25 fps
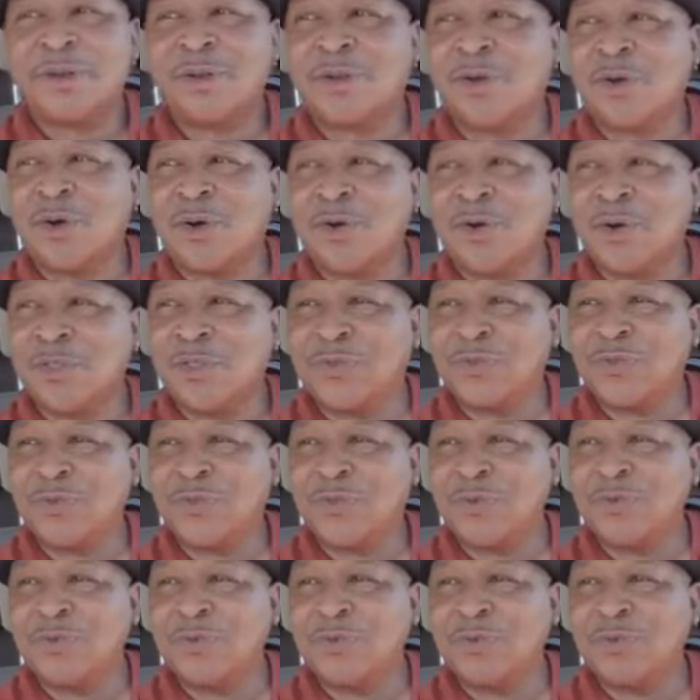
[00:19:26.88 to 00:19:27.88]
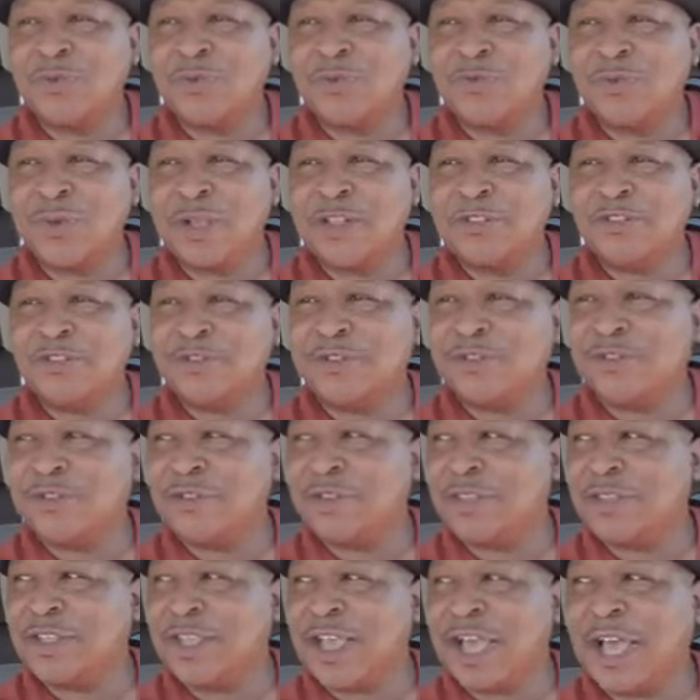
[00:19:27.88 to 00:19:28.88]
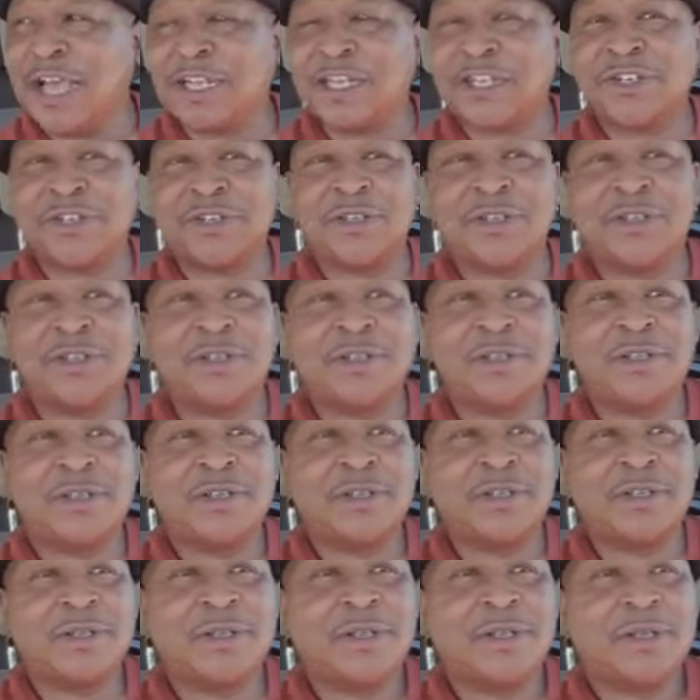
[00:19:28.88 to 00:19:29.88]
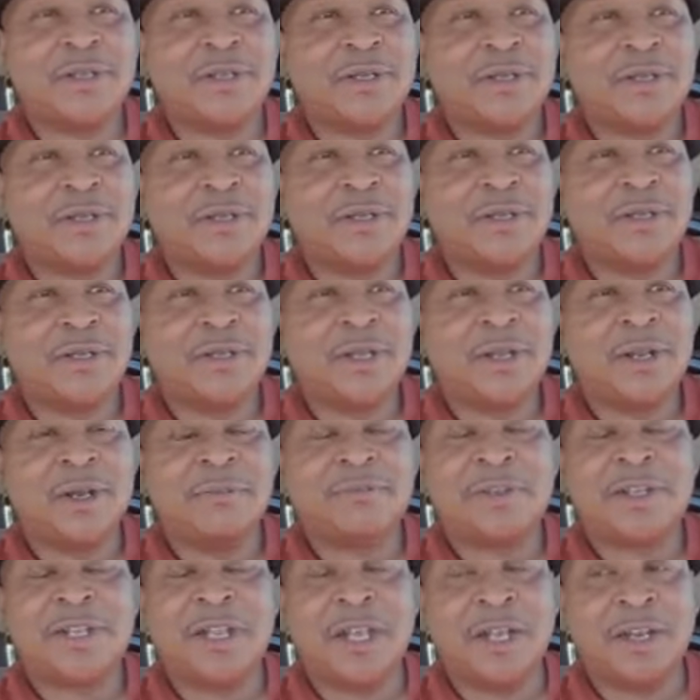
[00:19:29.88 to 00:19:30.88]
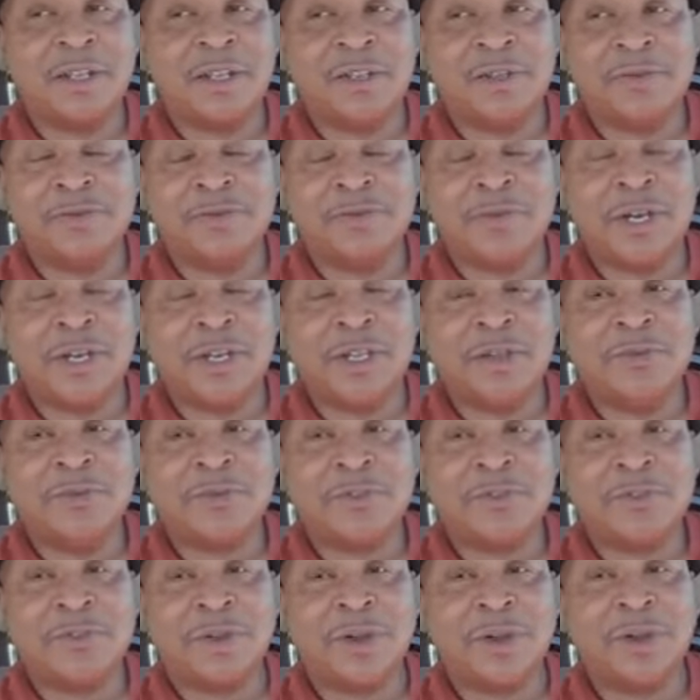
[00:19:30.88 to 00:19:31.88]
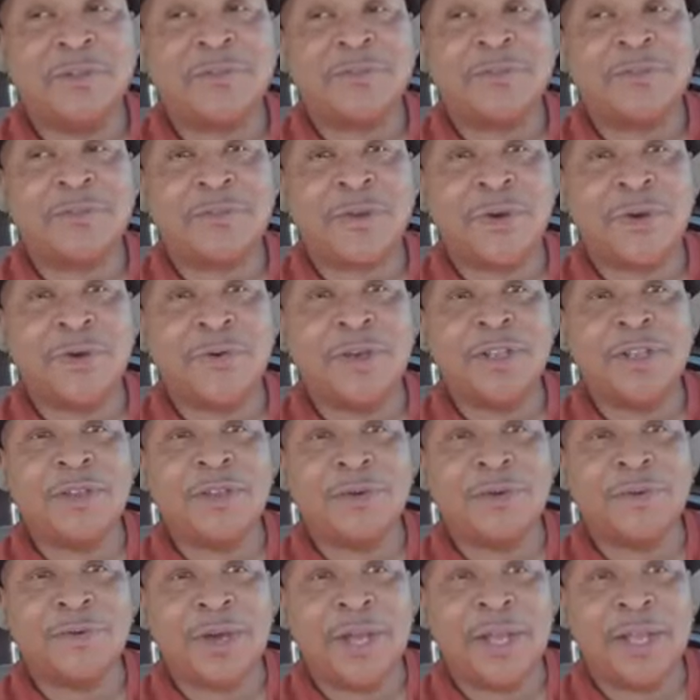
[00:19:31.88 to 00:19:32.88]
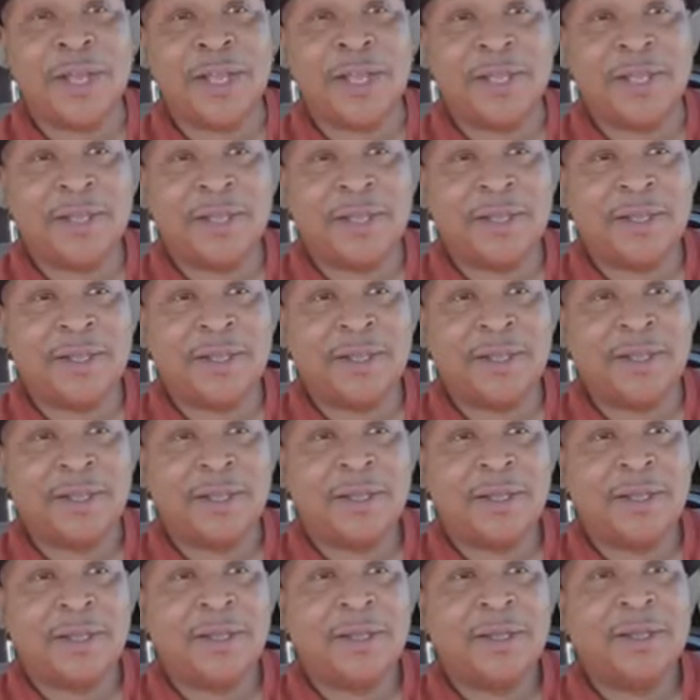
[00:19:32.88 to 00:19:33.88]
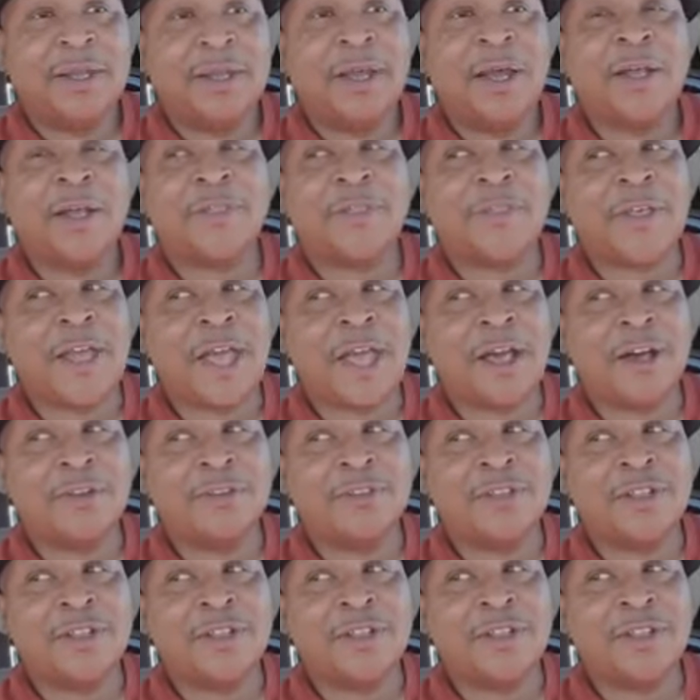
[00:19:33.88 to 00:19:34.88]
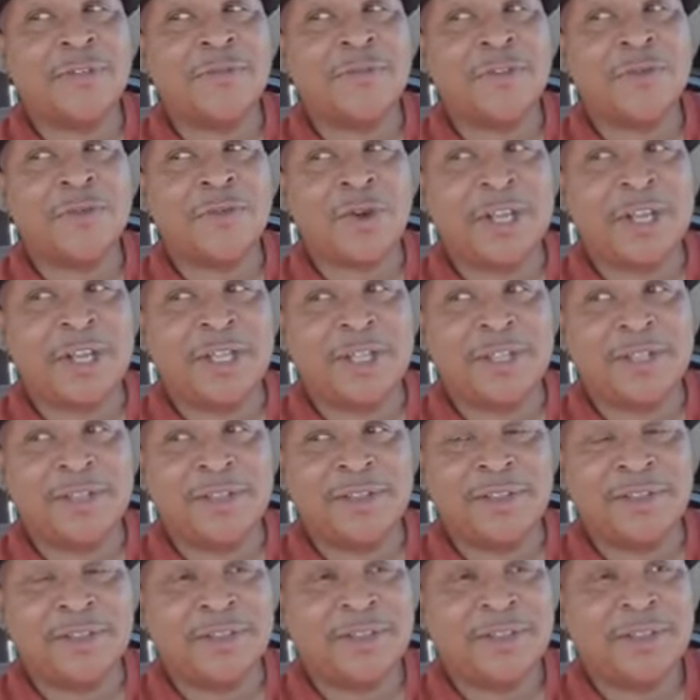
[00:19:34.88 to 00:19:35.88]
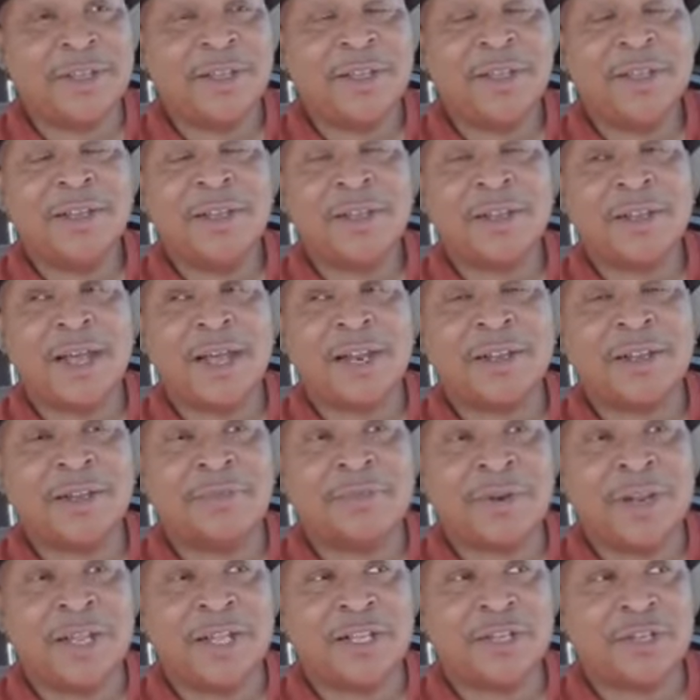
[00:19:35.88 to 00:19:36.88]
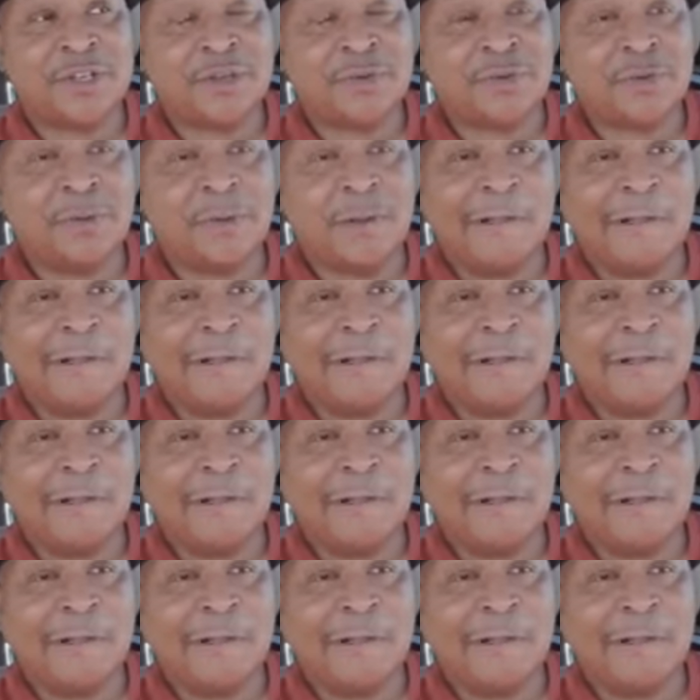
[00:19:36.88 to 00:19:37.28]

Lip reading: going through the movements and the actions. And I'm telling you, money will start flowing your way. 1,000 different ways God can bless you.